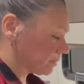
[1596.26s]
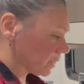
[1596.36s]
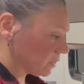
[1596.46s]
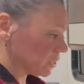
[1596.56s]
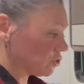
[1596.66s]

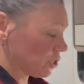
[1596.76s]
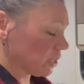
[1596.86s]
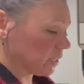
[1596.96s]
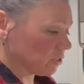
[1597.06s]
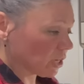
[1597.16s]
this
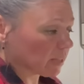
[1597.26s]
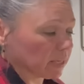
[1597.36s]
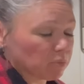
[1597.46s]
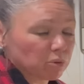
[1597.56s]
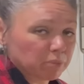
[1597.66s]

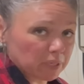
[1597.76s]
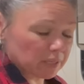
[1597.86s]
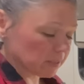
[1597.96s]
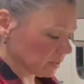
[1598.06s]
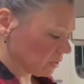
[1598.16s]
jelly will
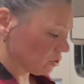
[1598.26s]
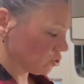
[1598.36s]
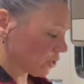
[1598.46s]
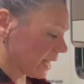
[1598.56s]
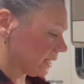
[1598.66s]
be
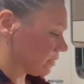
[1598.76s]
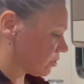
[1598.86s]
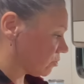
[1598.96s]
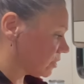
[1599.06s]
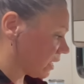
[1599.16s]
strained,
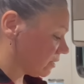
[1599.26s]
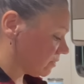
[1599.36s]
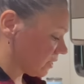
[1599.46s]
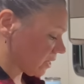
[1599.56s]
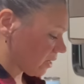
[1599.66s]
so none of
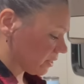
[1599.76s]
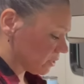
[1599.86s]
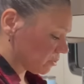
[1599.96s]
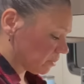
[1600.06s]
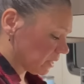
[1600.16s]
the solids
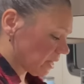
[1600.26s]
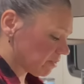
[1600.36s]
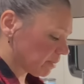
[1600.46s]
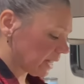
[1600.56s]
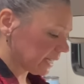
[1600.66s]
will be
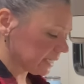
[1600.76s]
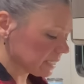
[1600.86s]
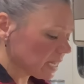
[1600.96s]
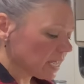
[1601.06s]
left behind.